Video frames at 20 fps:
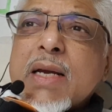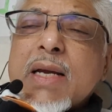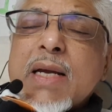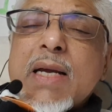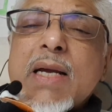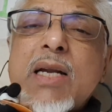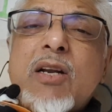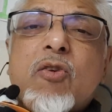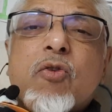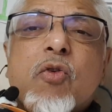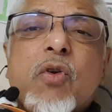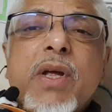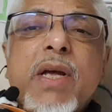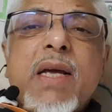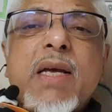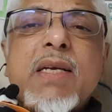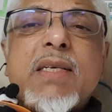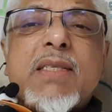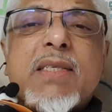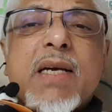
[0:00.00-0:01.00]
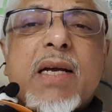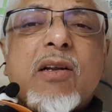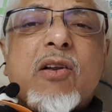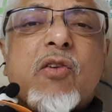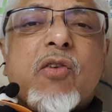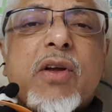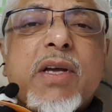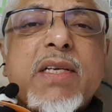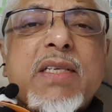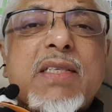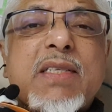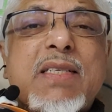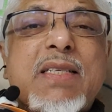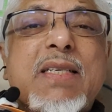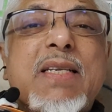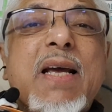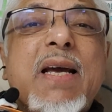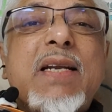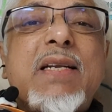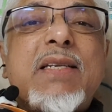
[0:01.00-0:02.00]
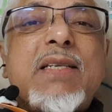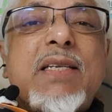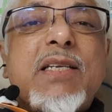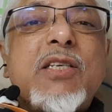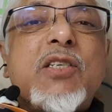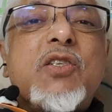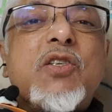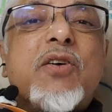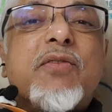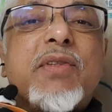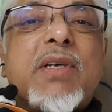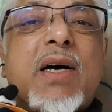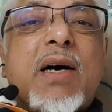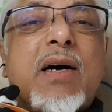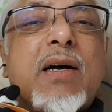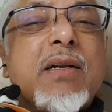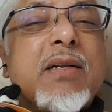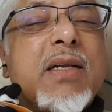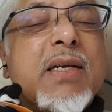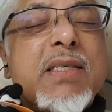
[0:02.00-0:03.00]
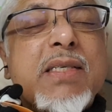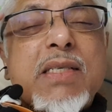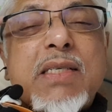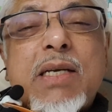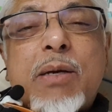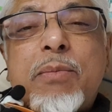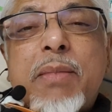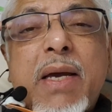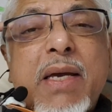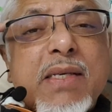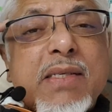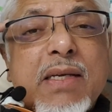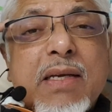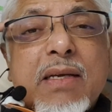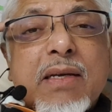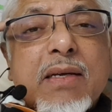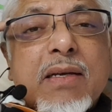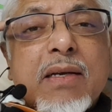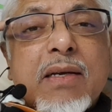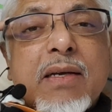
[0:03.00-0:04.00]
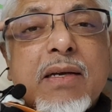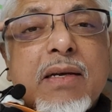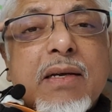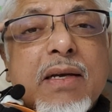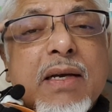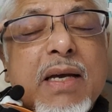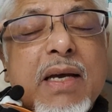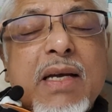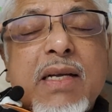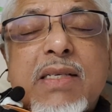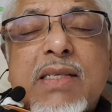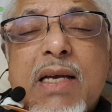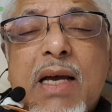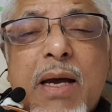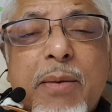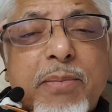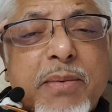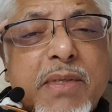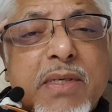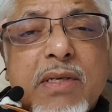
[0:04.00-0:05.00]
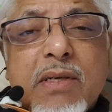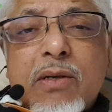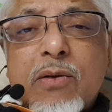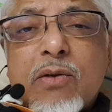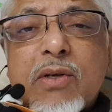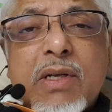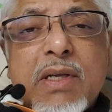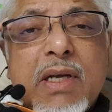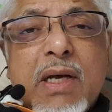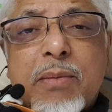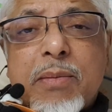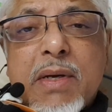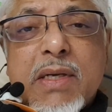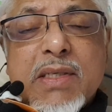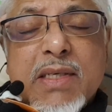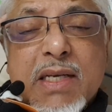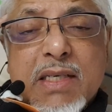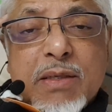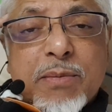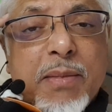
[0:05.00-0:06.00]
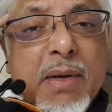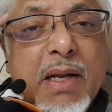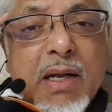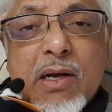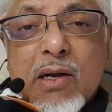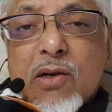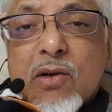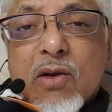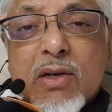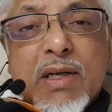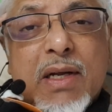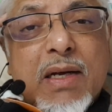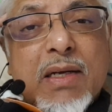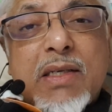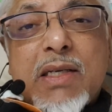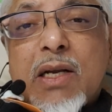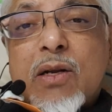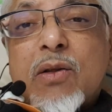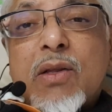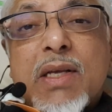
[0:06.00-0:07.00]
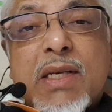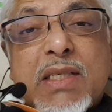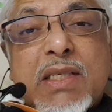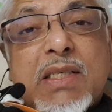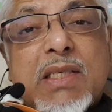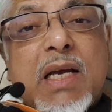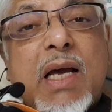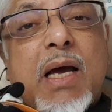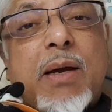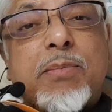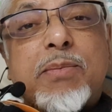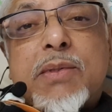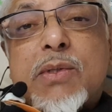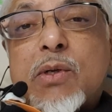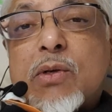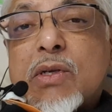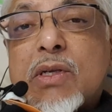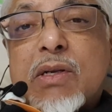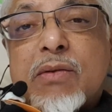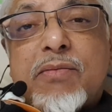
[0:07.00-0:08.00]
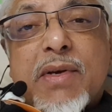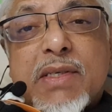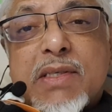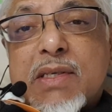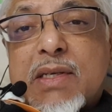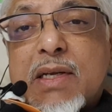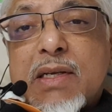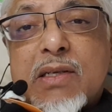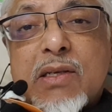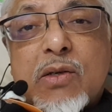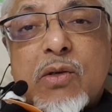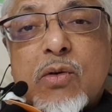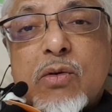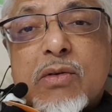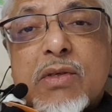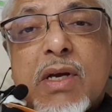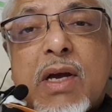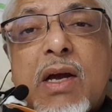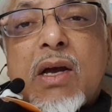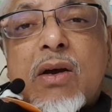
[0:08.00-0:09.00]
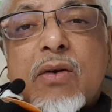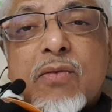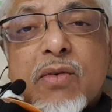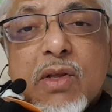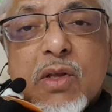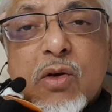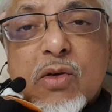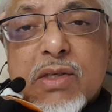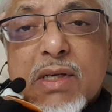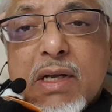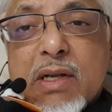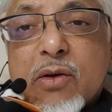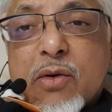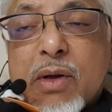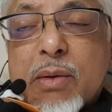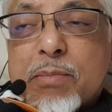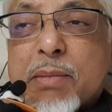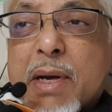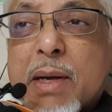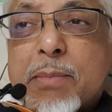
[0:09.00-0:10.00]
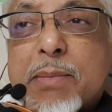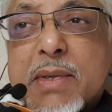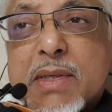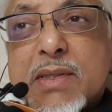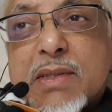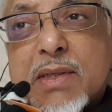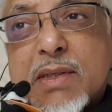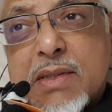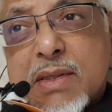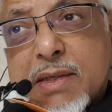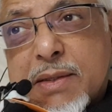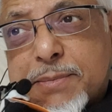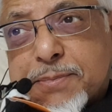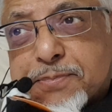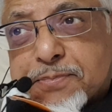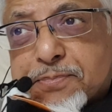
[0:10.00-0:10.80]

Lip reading: It regenerates dead tissue of the heart. This is amazing. It's absolutely amazing. As a medical doctor, I can tell you this is absolutely fascinating news for those undergoing bypass surgery.